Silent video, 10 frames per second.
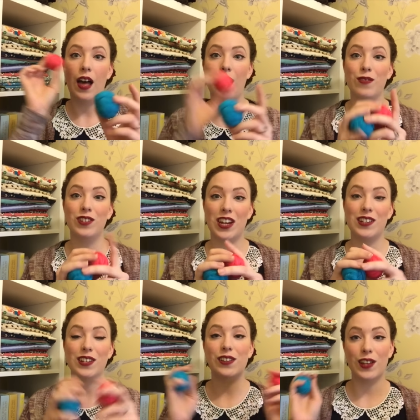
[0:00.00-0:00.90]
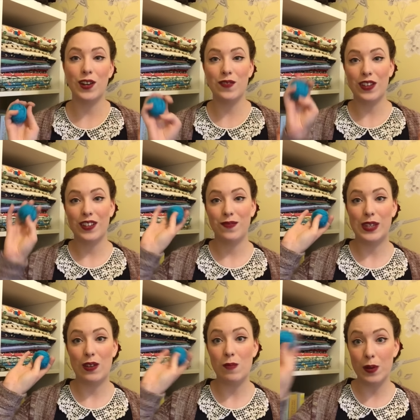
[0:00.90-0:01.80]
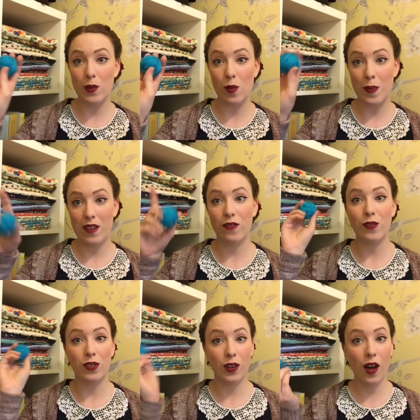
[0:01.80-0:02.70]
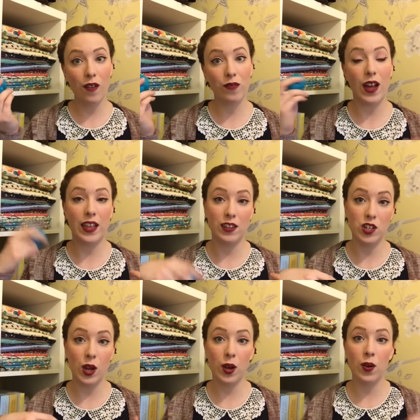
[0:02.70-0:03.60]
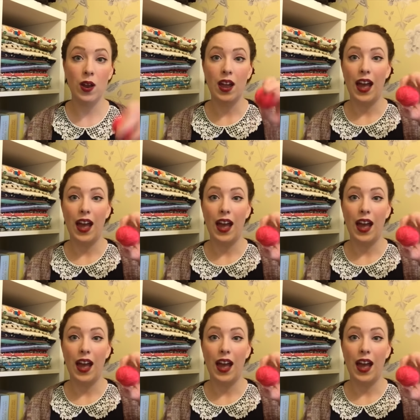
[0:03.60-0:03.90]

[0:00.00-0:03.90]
I will change those over. So the blue will be for the cuff and the toe